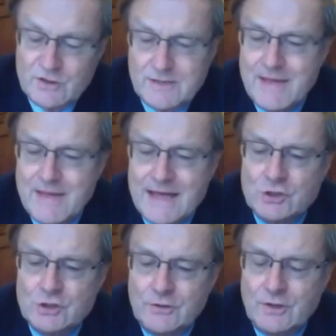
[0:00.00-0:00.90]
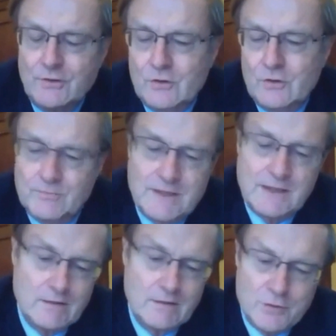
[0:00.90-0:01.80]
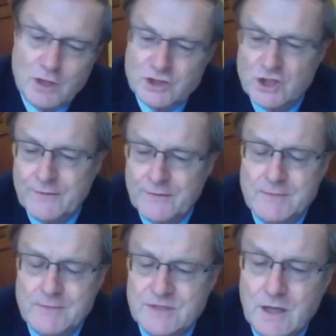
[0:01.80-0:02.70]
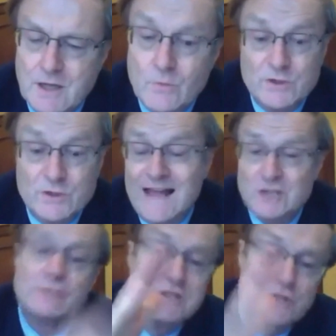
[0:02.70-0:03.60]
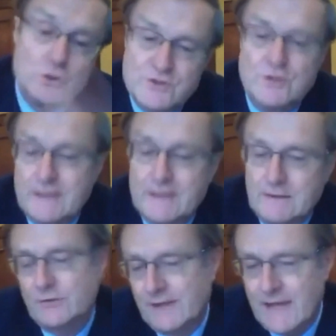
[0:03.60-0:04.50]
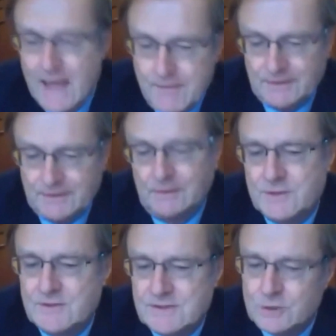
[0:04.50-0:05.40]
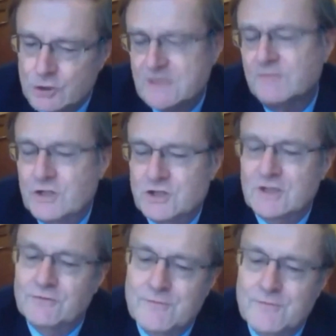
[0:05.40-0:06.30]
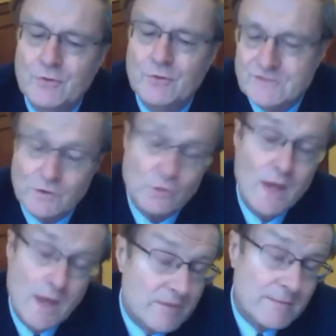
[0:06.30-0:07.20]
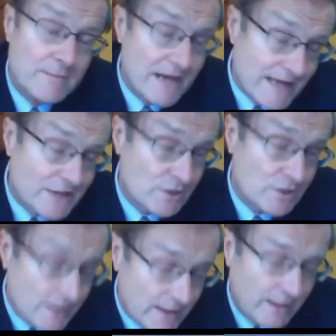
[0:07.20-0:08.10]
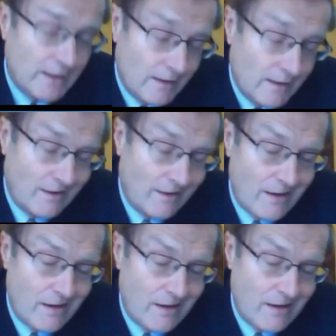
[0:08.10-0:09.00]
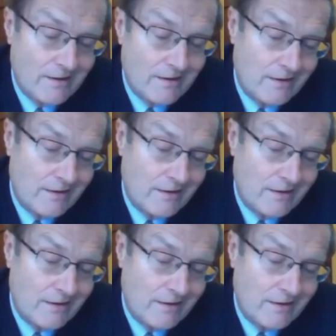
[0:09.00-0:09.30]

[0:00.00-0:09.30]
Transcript: You can imagine that there could be a project that comes along which will actually reduce your regulatory capital, so it's an attractive project from that point of view, but it might actually uh,